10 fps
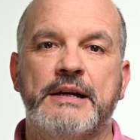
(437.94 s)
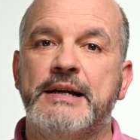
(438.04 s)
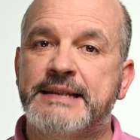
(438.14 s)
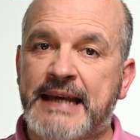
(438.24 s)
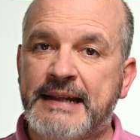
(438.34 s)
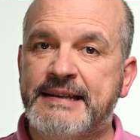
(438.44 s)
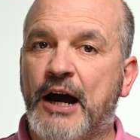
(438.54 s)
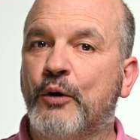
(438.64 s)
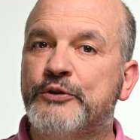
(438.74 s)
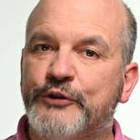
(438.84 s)
Sets
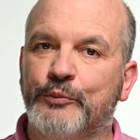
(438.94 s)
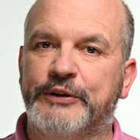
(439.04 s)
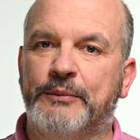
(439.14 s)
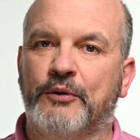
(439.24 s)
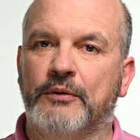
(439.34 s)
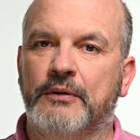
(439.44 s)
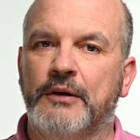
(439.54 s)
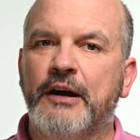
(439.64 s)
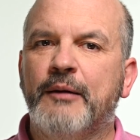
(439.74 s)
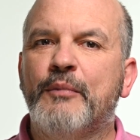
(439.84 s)
are also mutable,
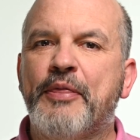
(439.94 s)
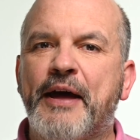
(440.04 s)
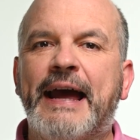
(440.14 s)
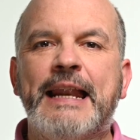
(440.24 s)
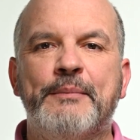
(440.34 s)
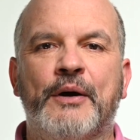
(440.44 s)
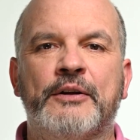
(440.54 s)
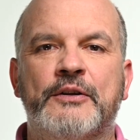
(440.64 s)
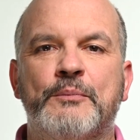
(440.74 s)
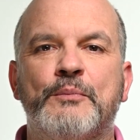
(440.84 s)
but their
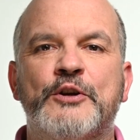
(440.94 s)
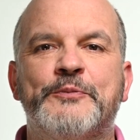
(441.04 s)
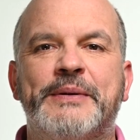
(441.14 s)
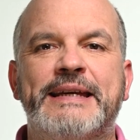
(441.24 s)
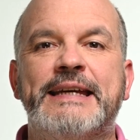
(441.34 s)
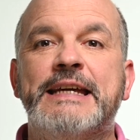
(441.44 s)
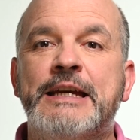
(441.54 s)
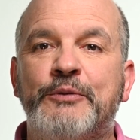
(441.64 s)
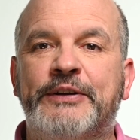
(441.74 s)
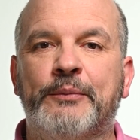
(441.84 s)
element must be
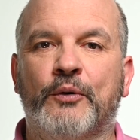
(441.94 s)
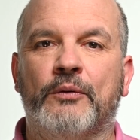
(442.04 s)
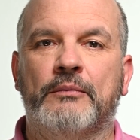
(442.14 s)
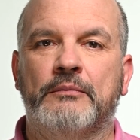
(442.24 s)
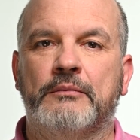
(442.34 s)
immutable.